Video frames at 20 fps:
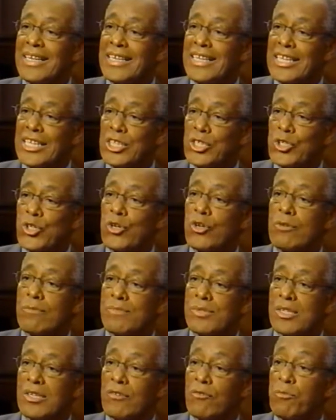in
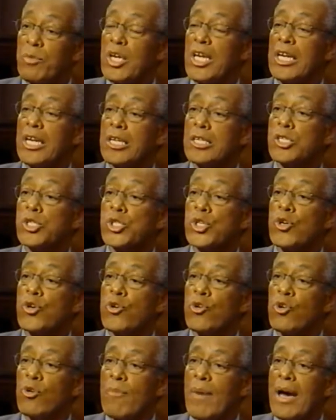terms of being
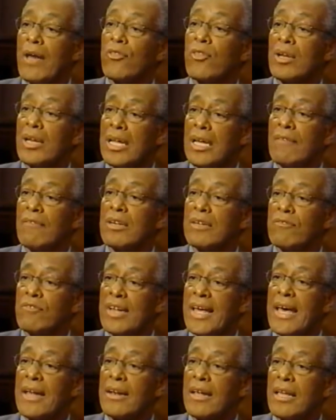concerned about the level of
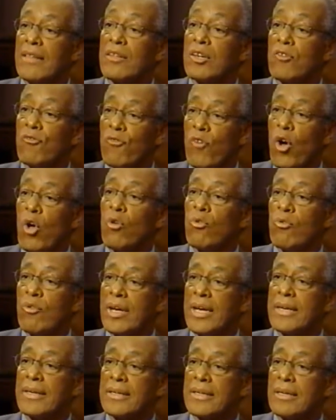debt and the default
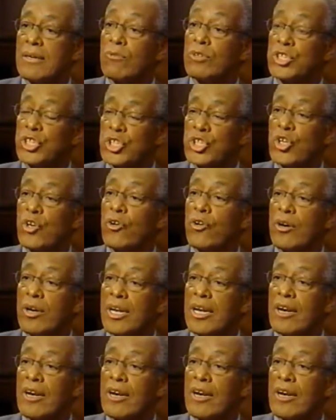rate, which is currently